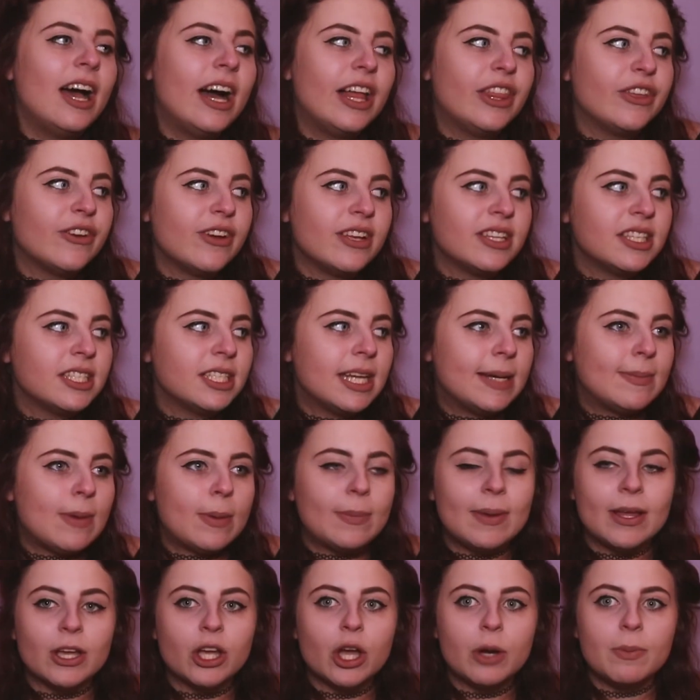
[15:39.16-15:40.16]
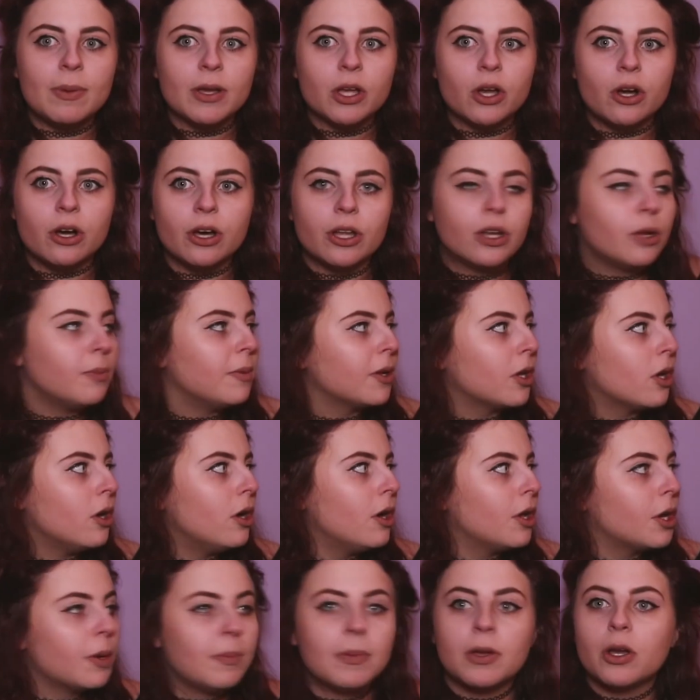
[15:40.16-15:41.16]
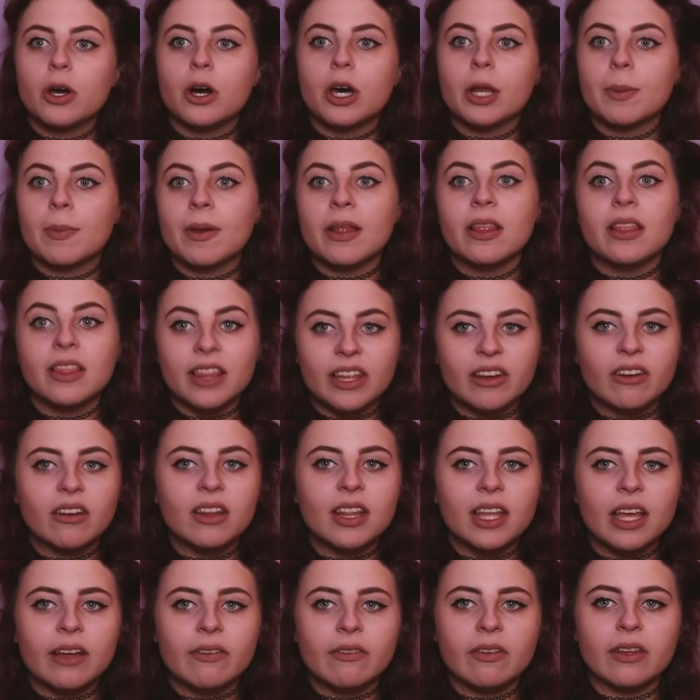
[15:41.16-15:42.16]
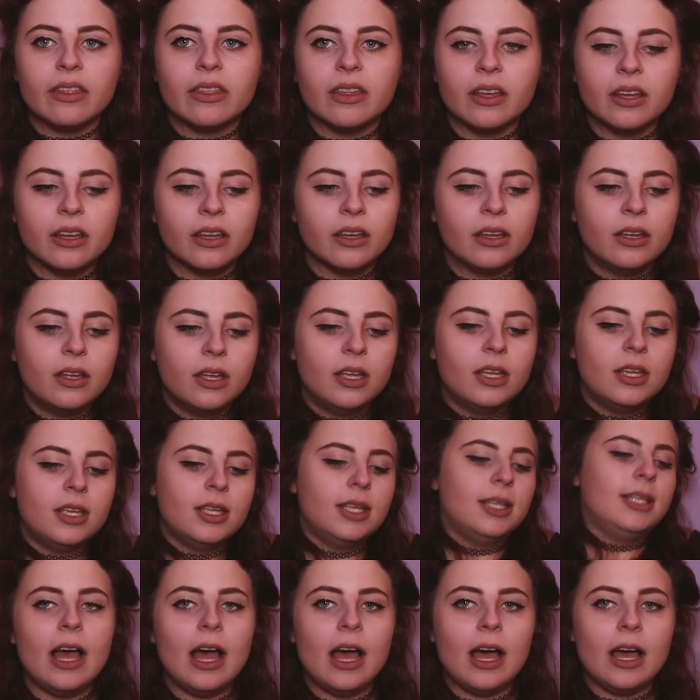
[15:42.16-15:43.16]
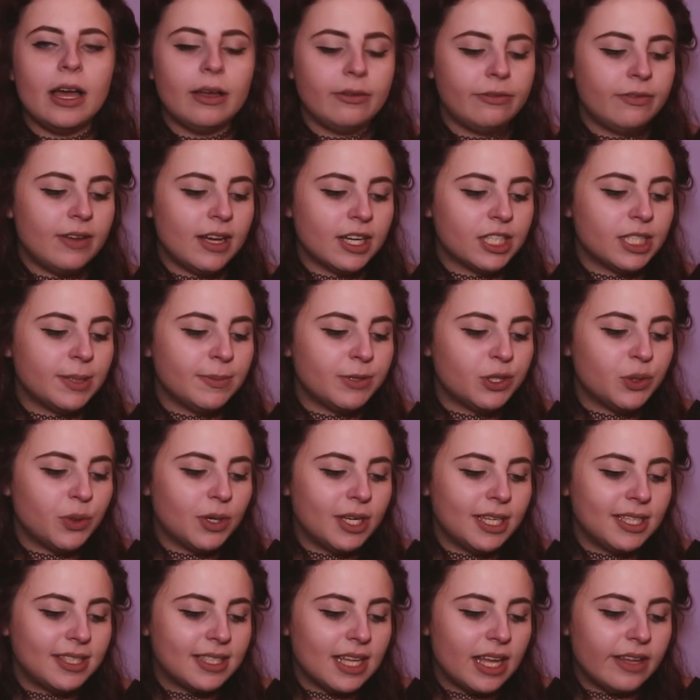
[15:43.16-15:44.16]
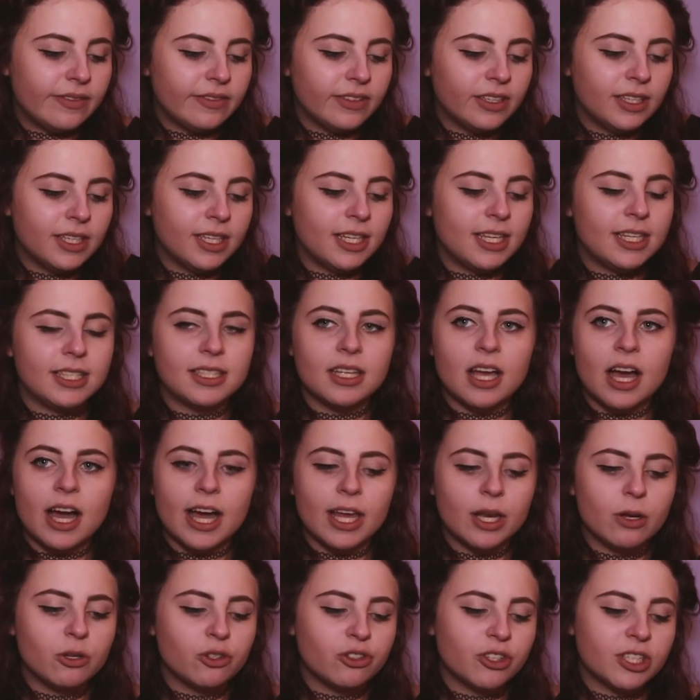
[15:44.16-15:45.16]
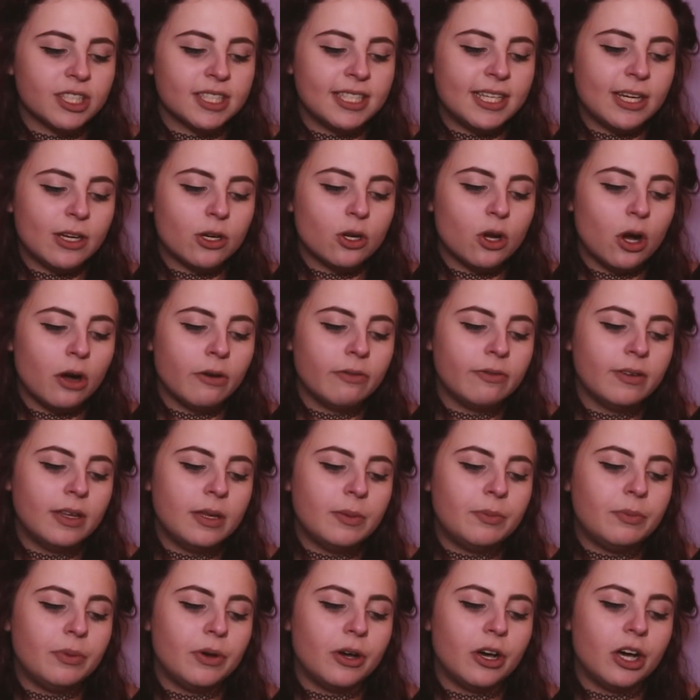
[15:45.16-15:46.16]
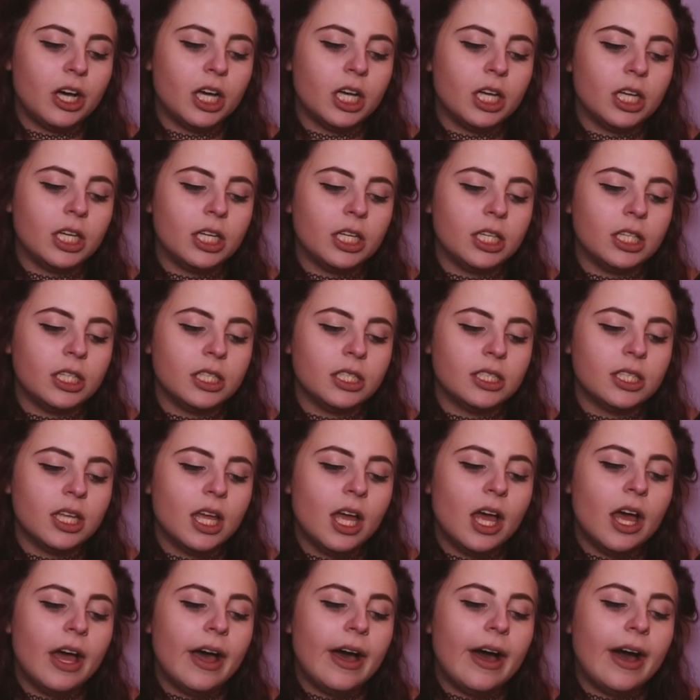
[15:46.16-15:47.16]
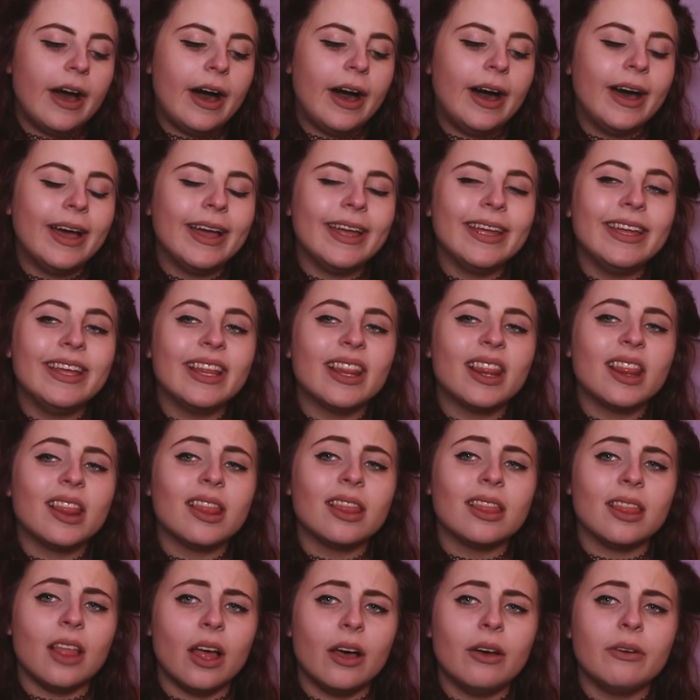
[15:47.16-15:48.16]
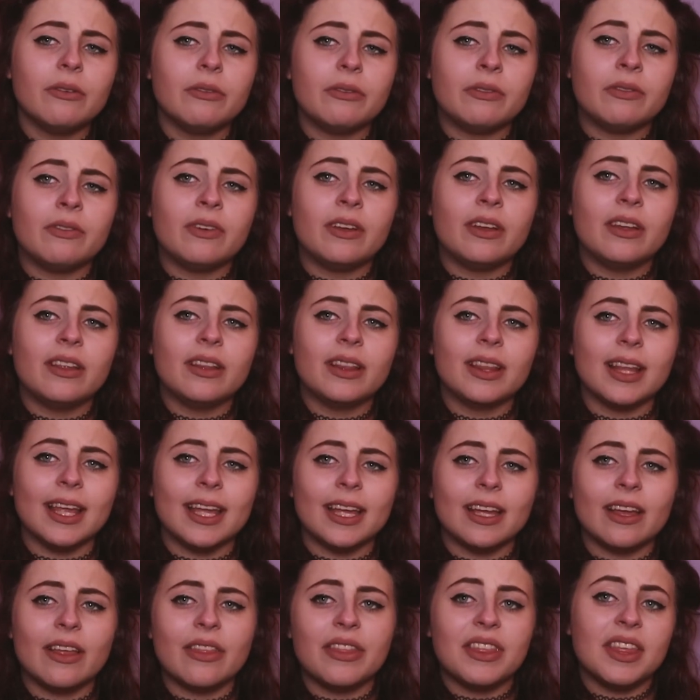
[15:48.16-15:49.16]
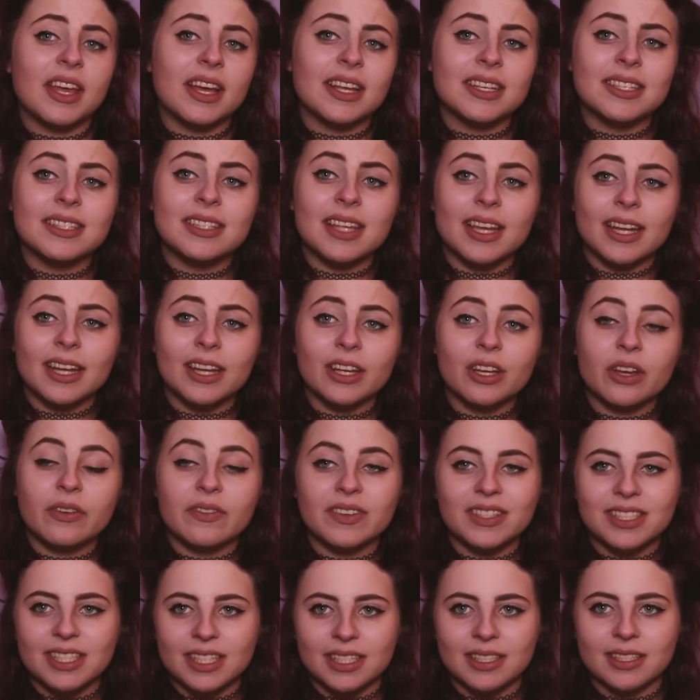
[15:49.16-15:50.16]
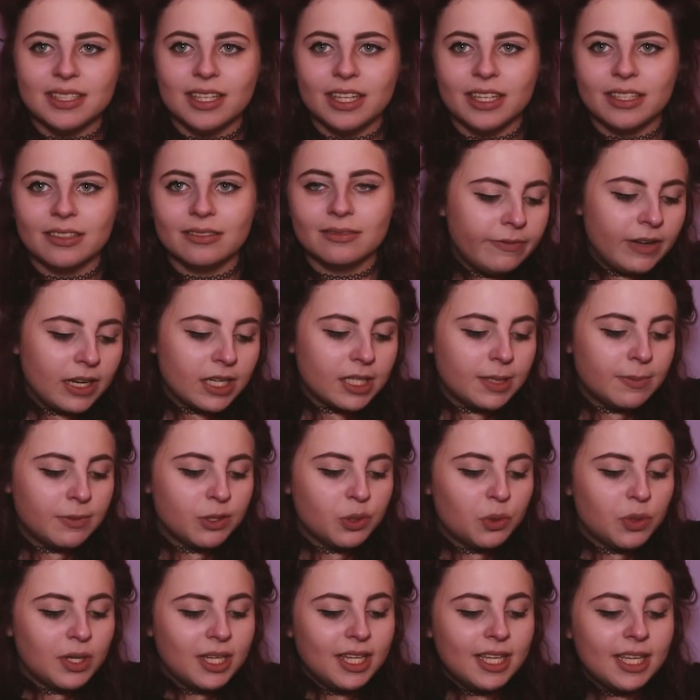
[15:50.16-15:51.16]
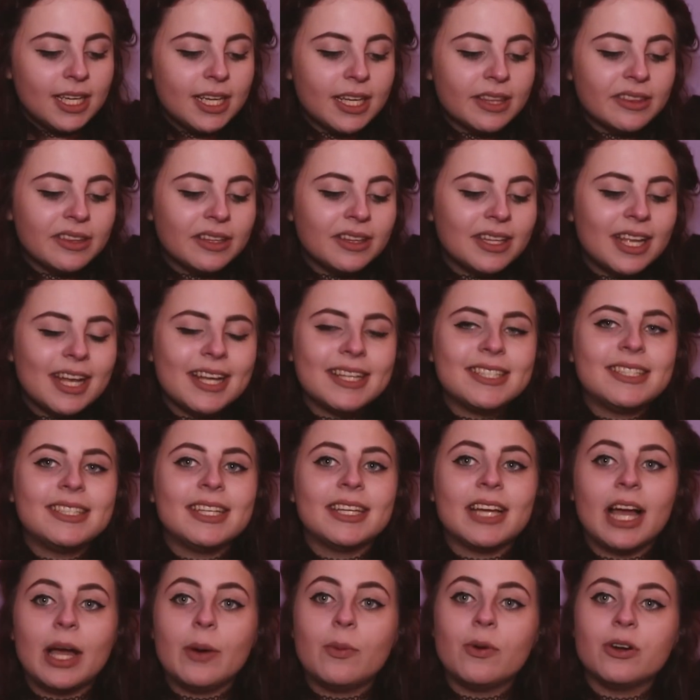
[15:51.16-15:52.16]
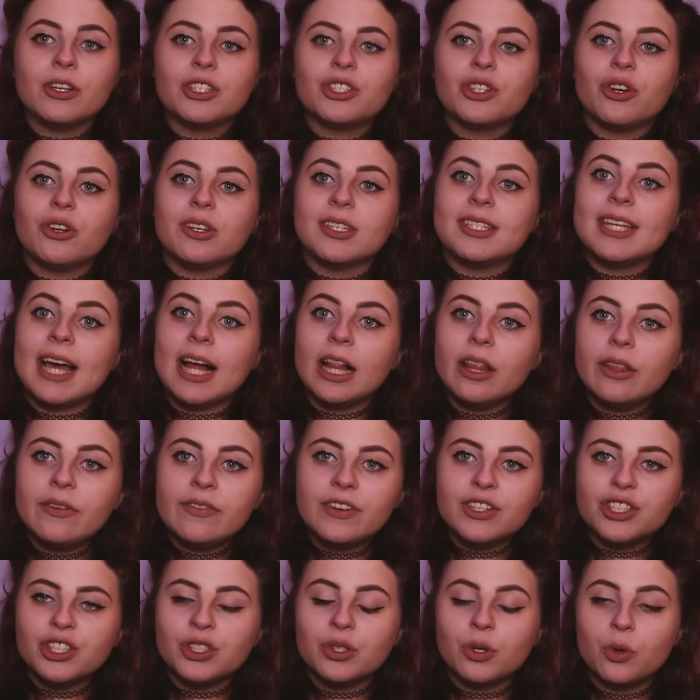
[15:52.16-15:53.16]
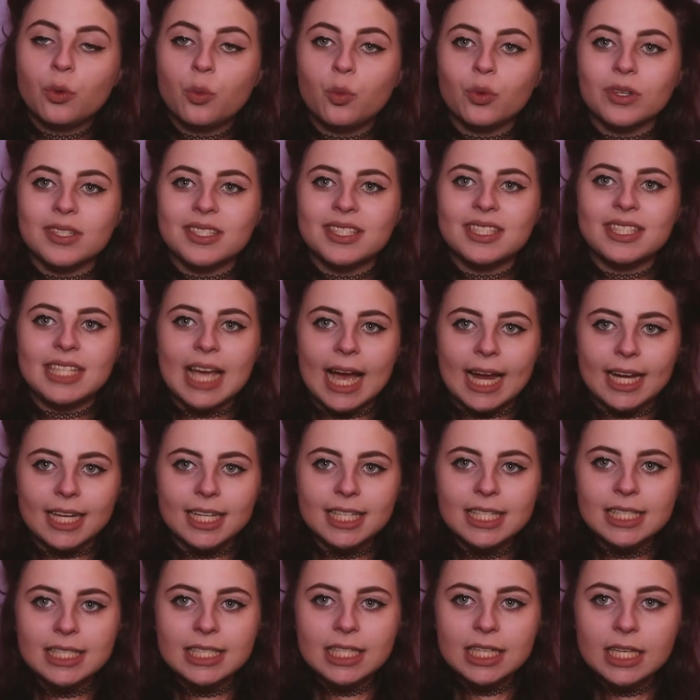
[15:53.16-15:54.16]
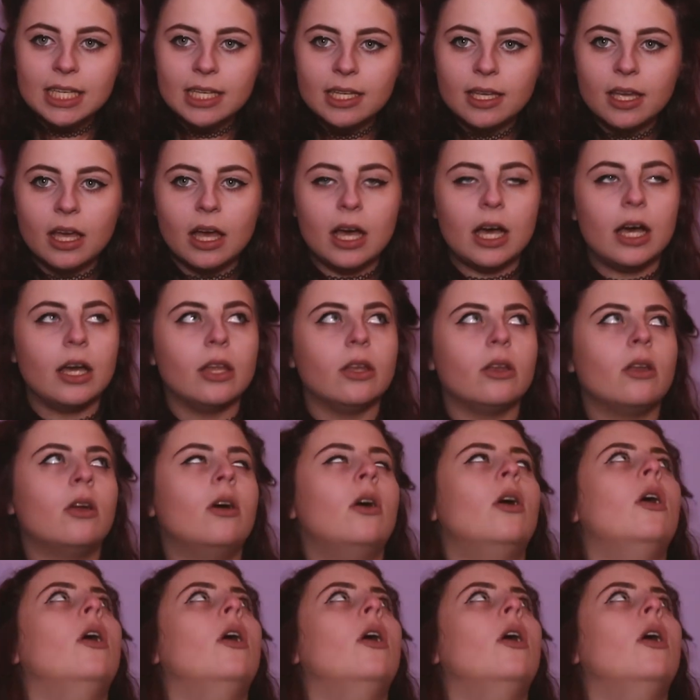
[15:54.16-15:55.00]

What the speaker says: the rest of the time I'm like, oh my god, oh my god, oh my god, about literally everything. Fact number 27 is I don't drink tea or coffee, but I love like the aesthetic of a tea set. Fact number 28, the last thing I watched on television was Dynasty, and